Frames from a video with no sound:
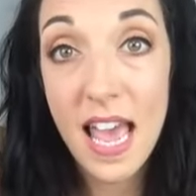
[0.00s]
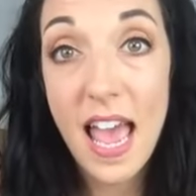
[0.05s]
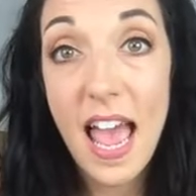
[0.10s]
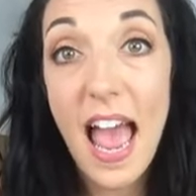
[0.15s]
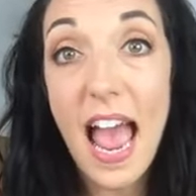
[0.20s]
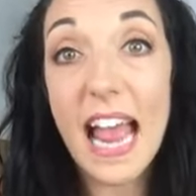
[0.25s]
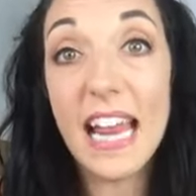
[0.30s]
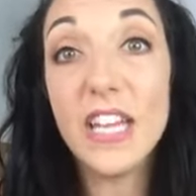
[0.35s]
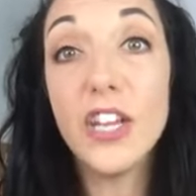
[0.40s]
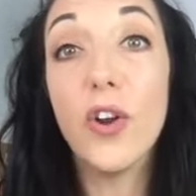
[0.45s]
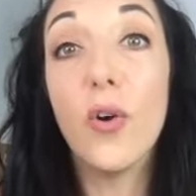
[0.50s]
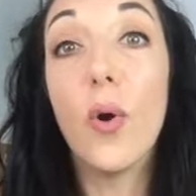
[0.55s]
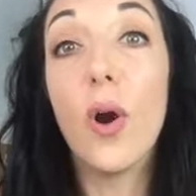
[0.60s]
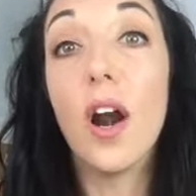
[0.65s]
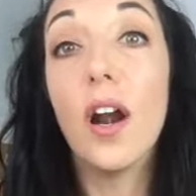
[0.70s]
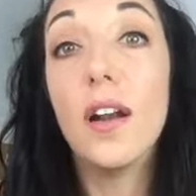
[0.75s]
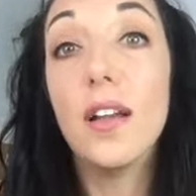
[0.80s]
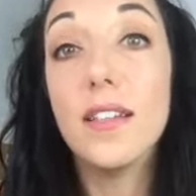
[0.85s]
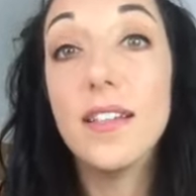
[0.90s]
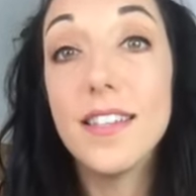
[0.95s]
and
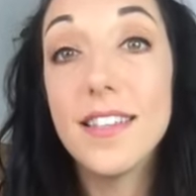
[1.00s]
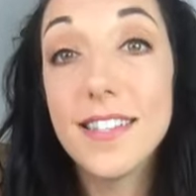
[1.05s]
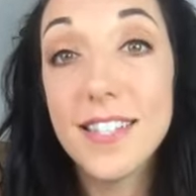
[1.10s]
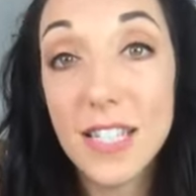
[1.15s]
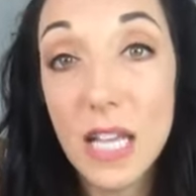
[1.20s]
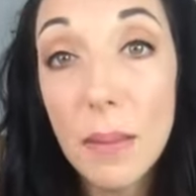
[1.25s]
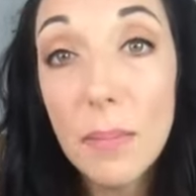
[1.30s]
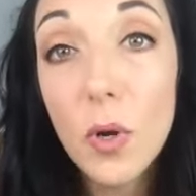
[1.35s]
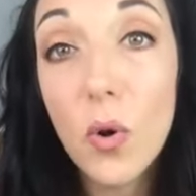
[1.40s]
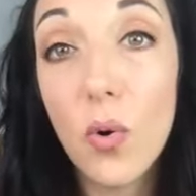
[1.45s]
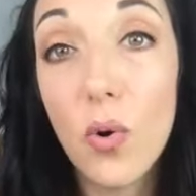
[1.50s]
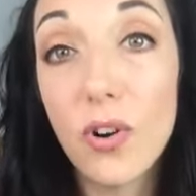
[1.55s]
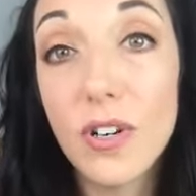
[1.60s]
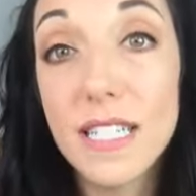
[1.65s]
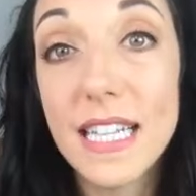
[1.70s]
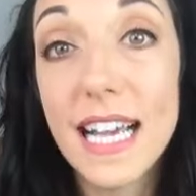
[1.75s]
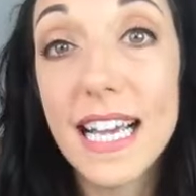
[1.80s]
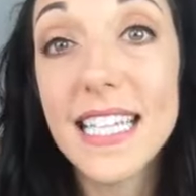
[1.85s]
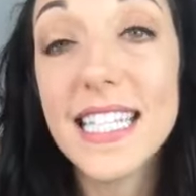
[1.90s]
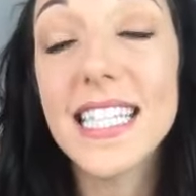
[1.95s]
your
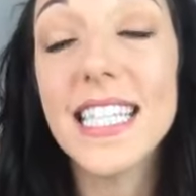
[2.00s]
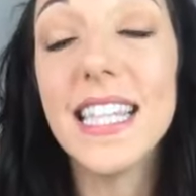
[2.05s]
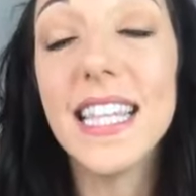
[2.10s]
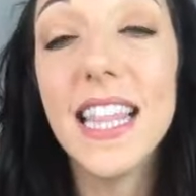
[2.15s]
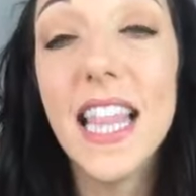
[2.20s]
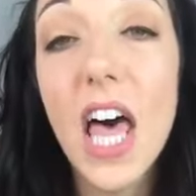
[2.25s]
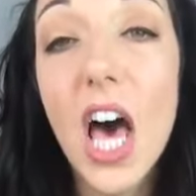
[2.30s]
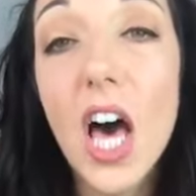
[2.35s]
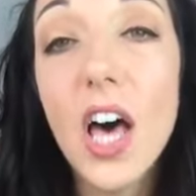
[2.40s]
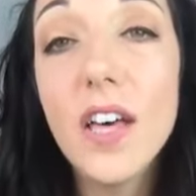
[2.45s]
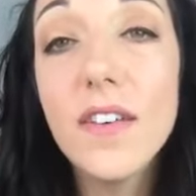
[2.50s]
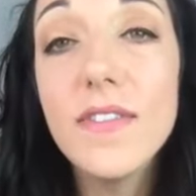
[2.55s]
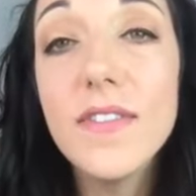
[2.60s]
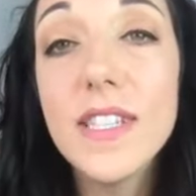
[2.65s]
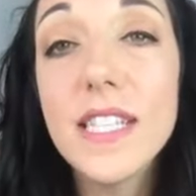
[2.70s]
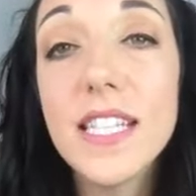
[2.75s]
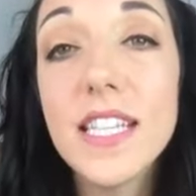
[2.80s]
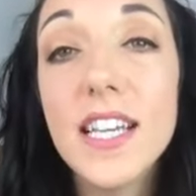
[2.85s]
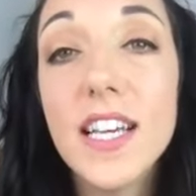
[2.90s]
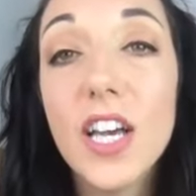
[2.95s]
subcortex
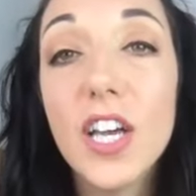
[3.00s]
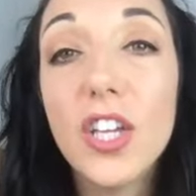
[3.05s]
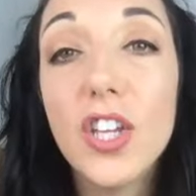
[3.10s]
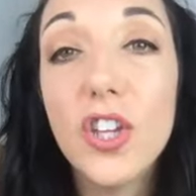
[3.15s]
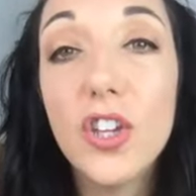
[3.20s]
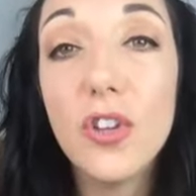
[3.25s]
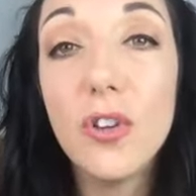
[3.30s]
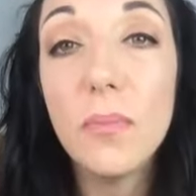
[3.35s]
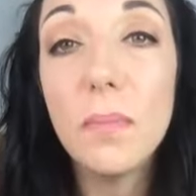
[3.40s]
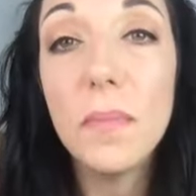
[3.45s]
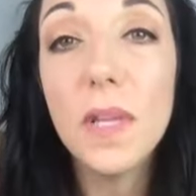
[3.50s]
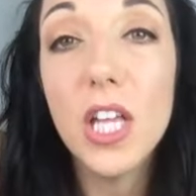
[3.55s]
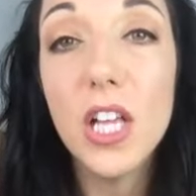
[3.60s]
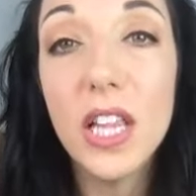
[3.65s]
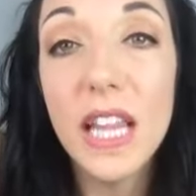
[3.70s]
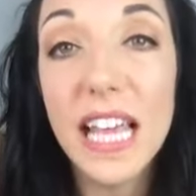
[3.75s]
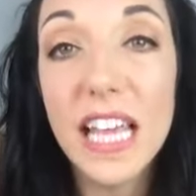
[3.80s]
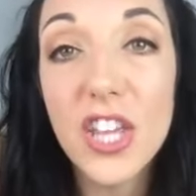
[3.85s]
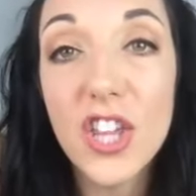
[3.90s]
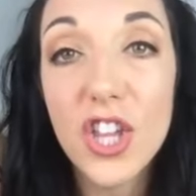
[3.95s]
loves
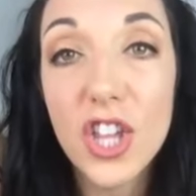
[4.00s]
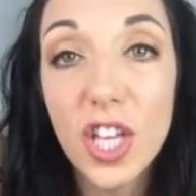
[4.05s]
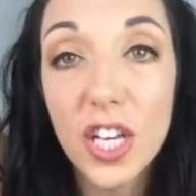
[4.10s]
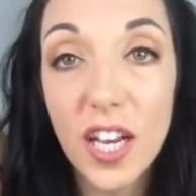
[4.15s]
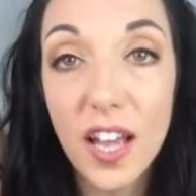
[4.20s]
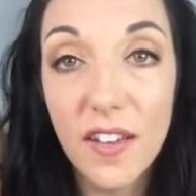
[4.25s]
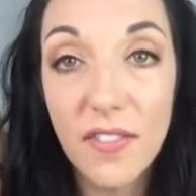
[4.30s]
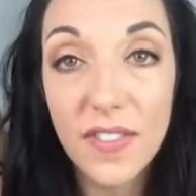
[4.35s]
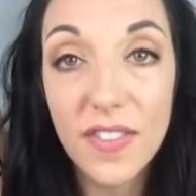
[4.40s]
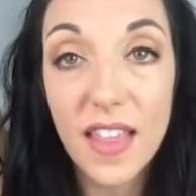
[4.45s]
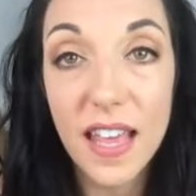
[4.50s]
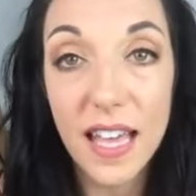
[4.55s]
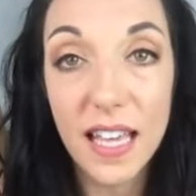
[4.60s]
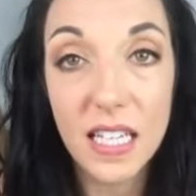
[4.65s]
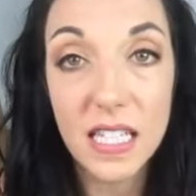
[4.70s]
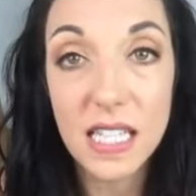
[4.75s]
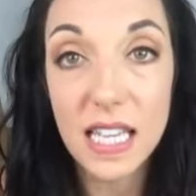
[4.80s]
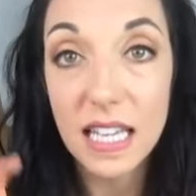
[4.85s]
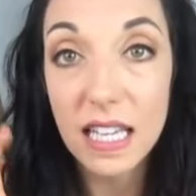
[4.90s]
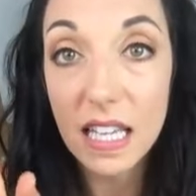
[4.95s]
accumulation of
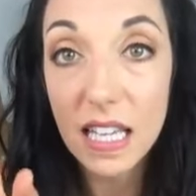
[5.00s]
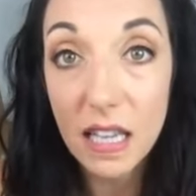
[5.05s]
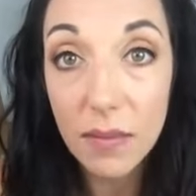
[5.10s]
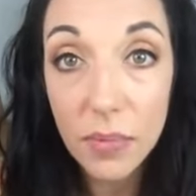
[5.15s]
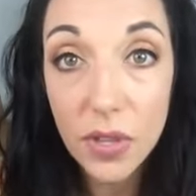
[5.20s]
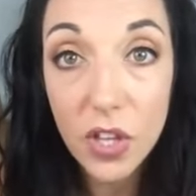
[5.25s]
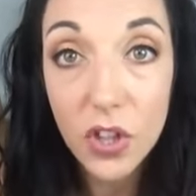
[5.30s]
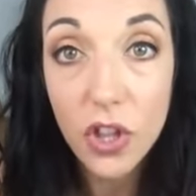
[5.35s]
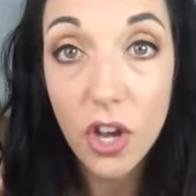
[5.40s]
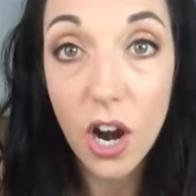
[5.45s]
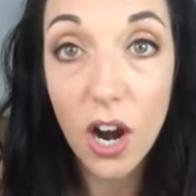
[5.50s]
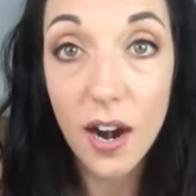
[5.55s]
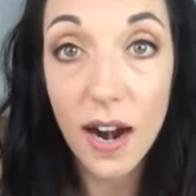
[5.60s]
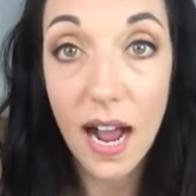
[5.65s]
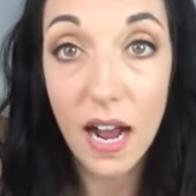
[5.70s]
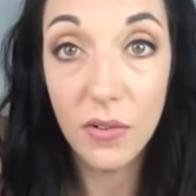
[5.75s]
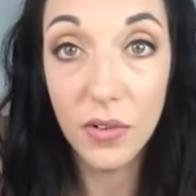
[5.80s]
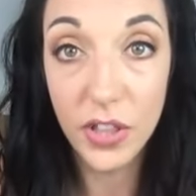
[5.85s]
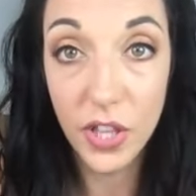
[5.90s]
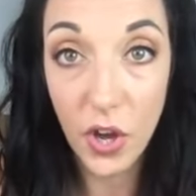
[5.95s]
things. Like, keep the jar
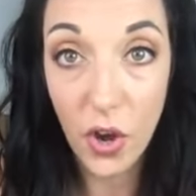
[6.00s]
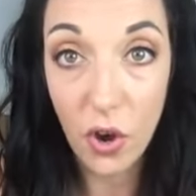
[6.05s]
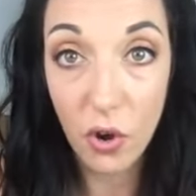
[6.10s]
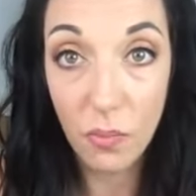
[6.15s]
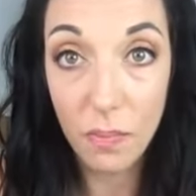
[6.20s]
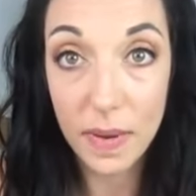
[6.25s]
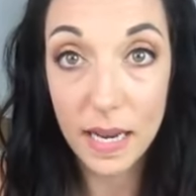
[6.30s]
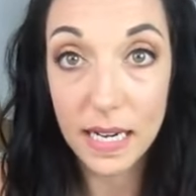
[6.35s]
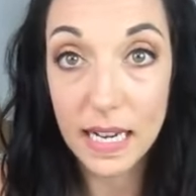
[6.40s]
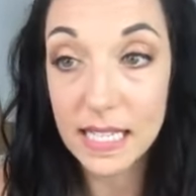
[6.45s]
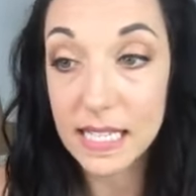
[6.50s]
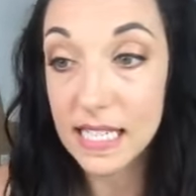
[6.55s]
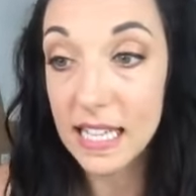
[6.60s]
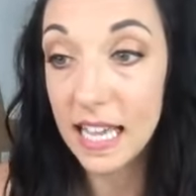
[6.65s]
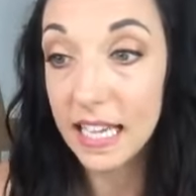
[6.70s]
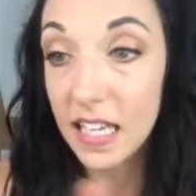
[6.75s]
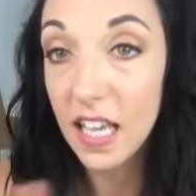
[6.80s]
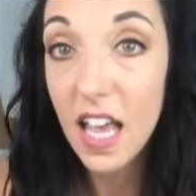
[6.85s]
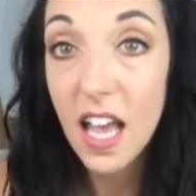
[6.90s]
out in the open. It's like